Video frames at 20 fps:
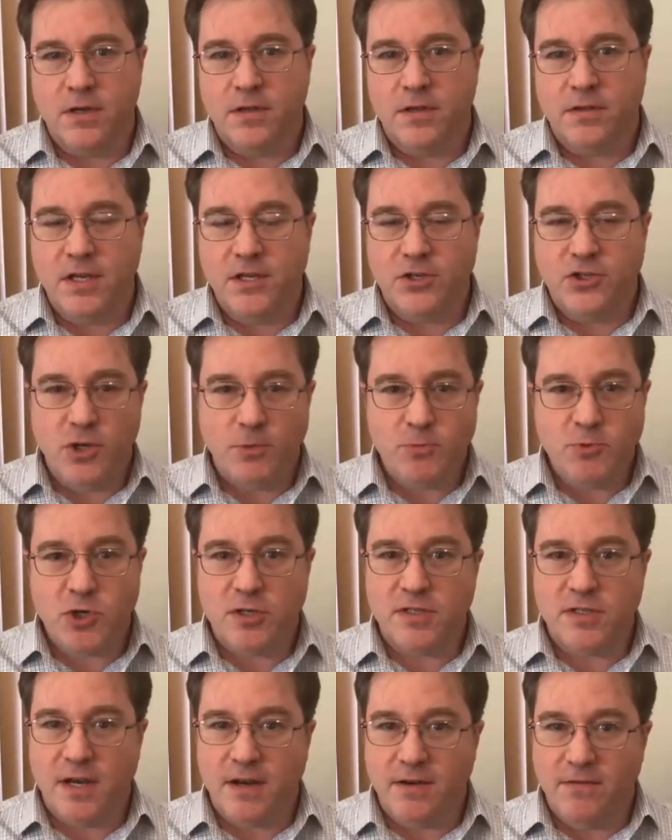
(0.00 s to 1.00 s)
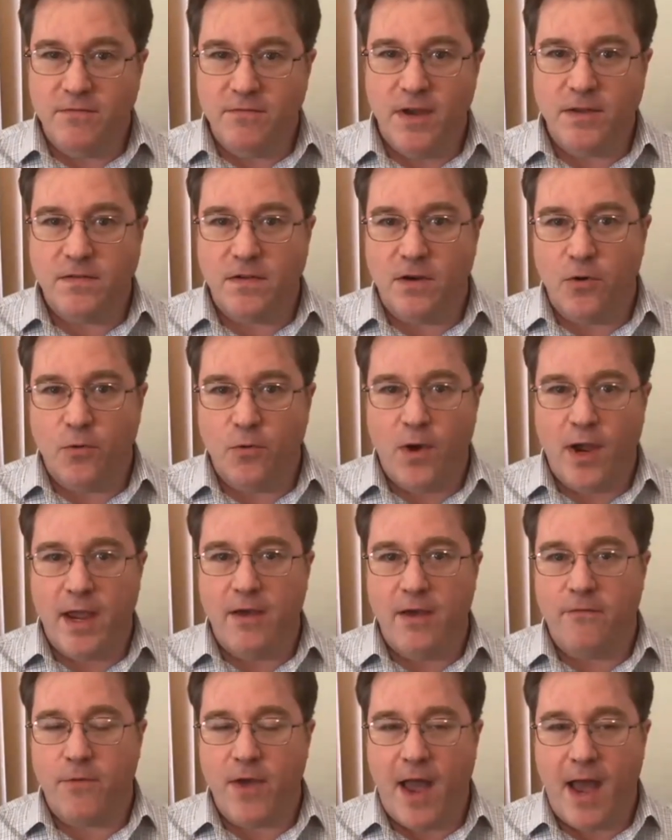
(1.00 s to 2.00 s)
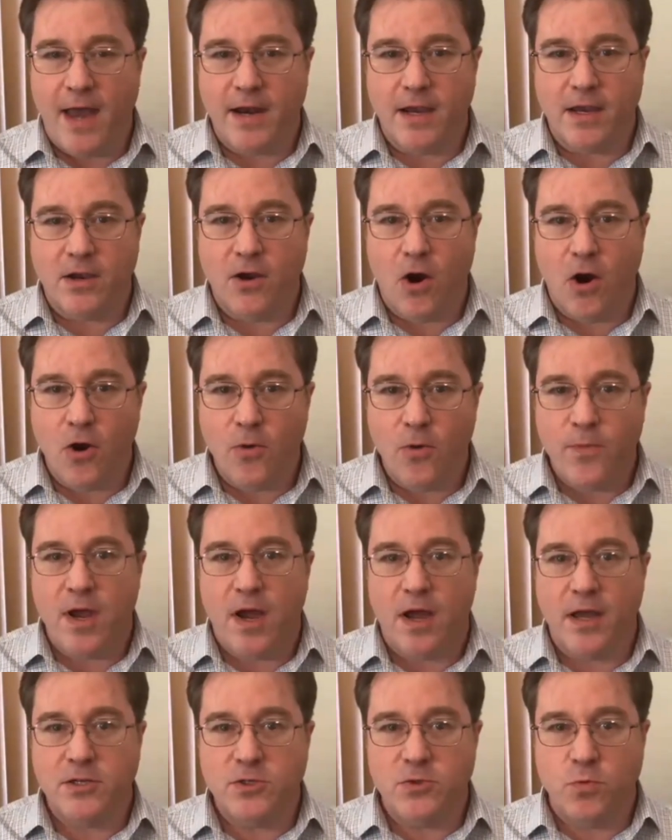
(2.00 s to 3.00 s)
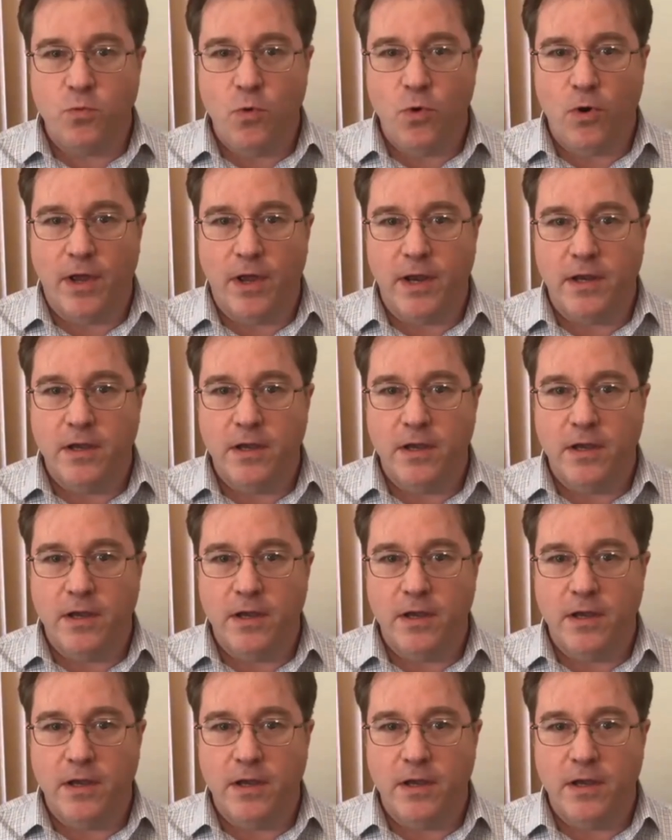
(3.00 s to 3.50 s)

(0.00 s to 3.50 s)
the Egyptians had invented a way of adding carbonized wood